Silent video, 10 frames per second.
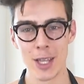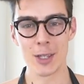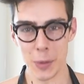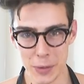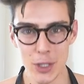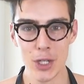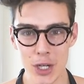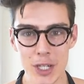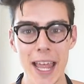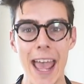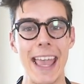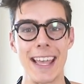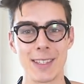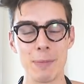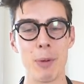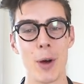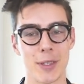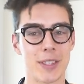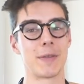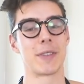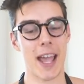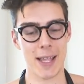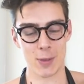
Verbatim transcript: So it's a good day, it's a positive day.